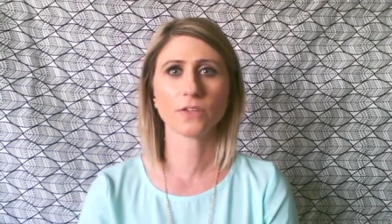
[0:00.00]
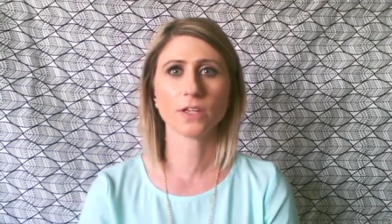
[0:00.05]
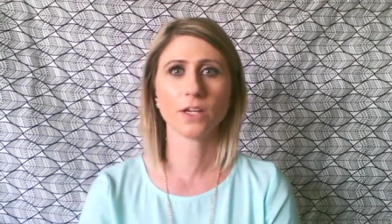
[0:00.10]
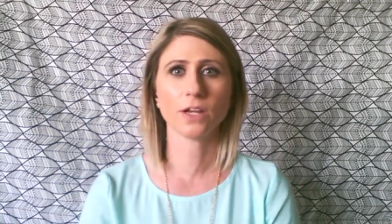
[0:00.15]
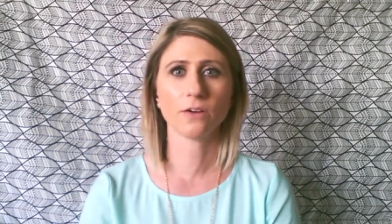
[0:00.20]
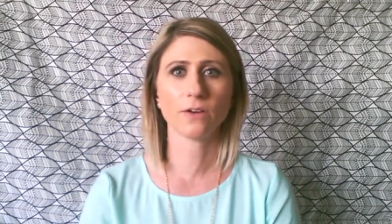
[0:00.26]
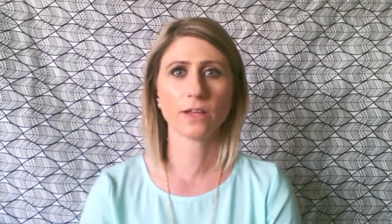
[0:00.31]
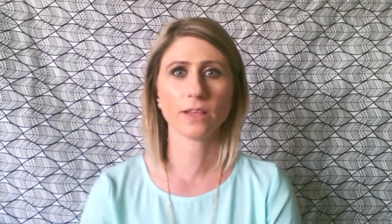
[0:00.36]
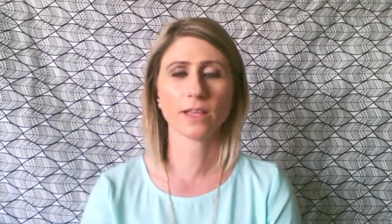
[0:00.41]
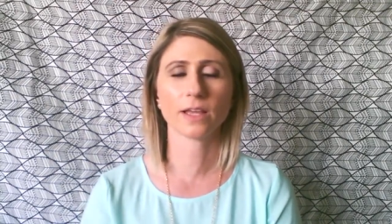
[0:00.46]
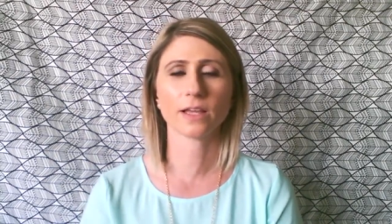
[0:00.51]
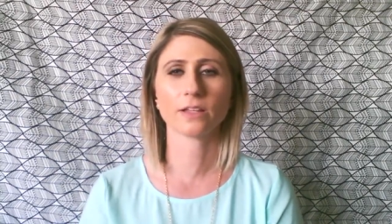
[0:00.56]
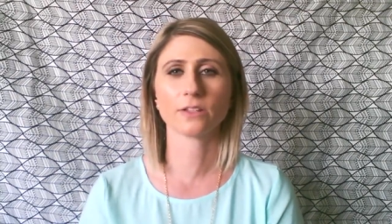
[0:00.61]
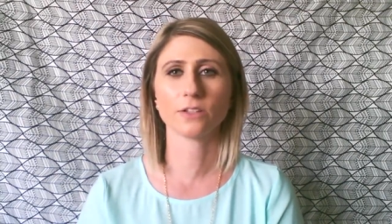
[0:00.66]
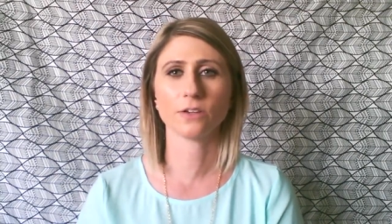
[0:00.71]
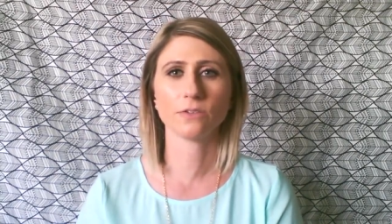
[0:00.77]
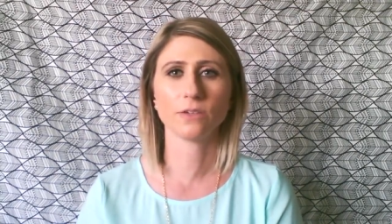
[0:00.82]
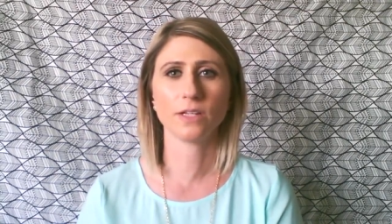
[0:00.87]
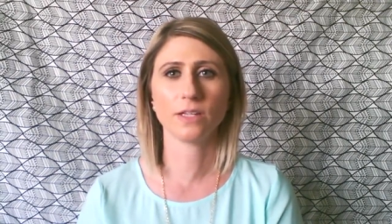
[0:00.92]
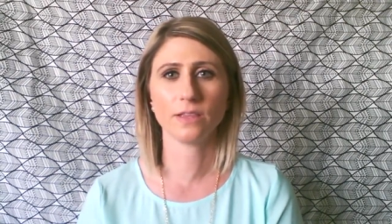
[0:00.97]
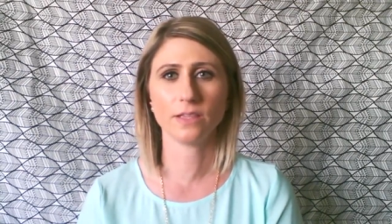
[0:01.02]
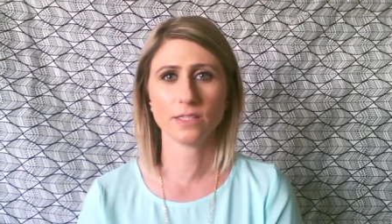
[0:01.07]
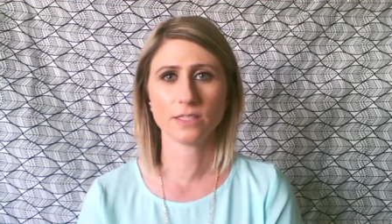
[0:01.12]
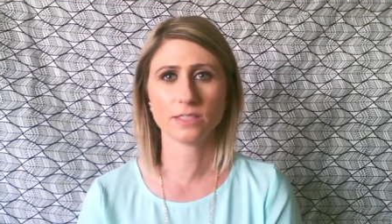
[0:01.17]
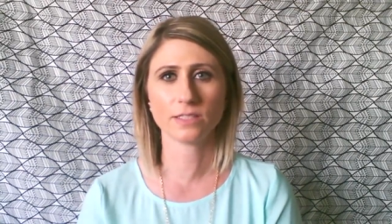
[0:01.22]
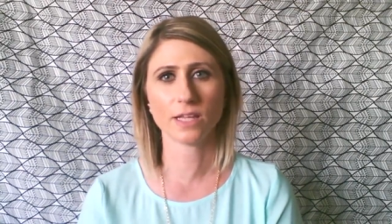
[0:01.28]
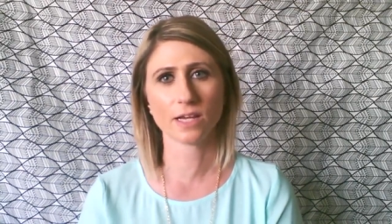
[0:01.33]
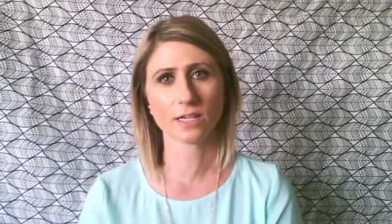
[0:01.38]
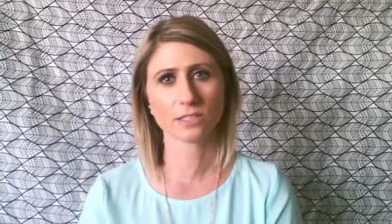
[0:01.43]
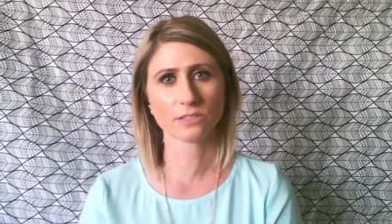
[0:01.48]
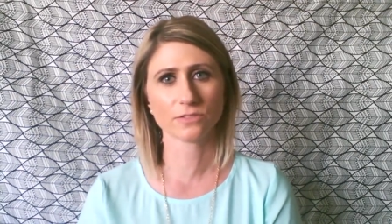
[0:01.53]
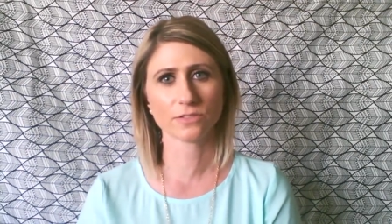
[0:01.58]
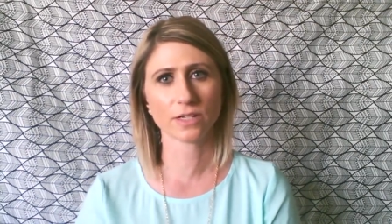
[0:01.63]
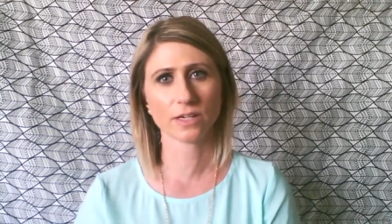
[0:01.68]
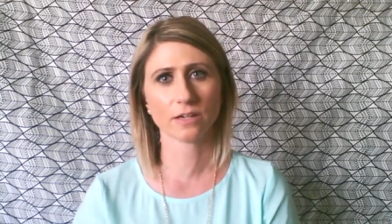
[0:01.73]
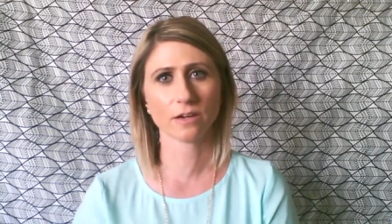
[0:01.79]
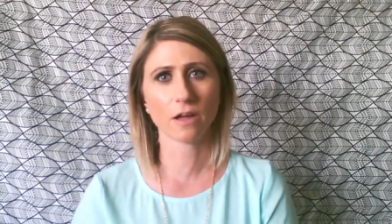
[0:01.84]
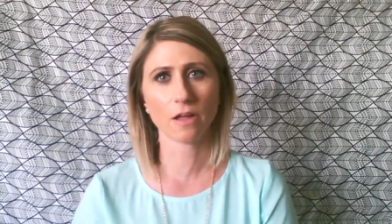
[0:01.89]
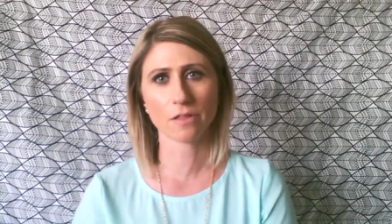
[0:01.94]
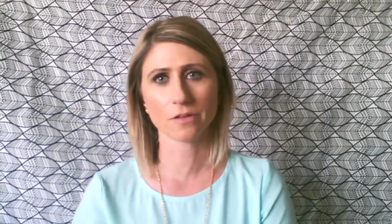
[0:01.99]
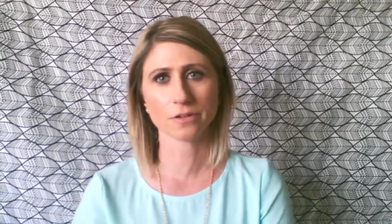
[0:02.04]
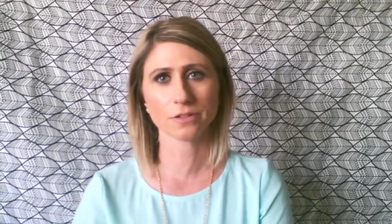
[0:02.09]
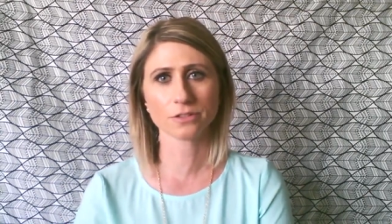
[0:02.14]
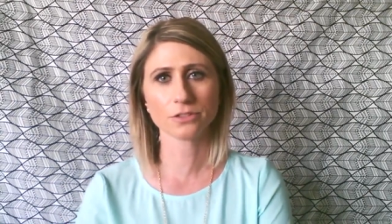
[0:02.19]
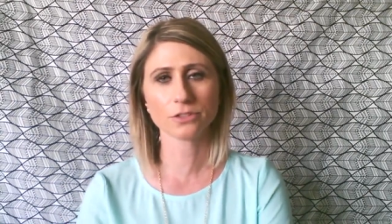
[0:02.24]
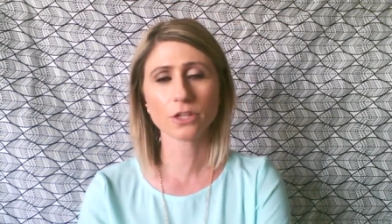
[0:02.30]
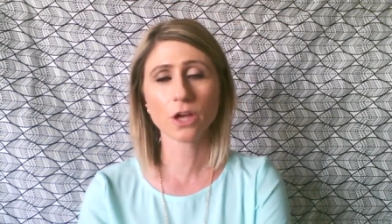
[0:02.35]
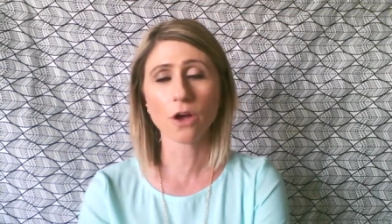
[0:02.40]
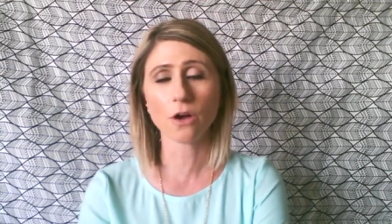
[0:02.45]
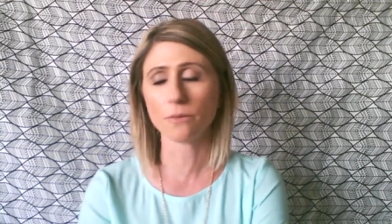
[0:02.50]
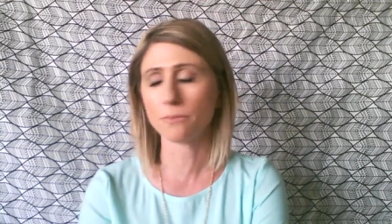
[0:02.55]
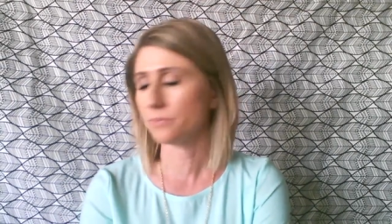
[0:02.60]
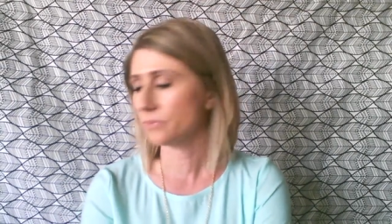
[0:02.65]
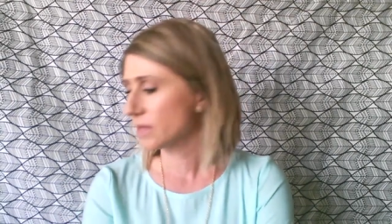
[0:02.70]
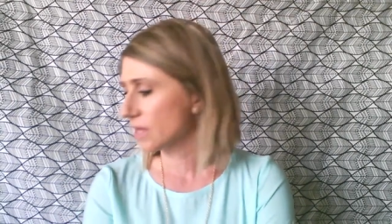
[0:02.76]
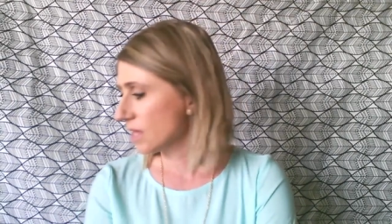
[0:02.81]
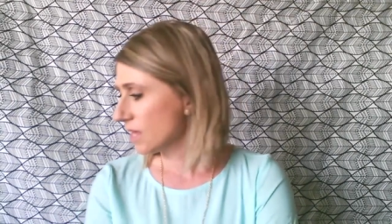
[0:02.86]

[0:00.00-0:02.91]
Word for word: You know, I, like, I don't need these snacks for ten dollars. So,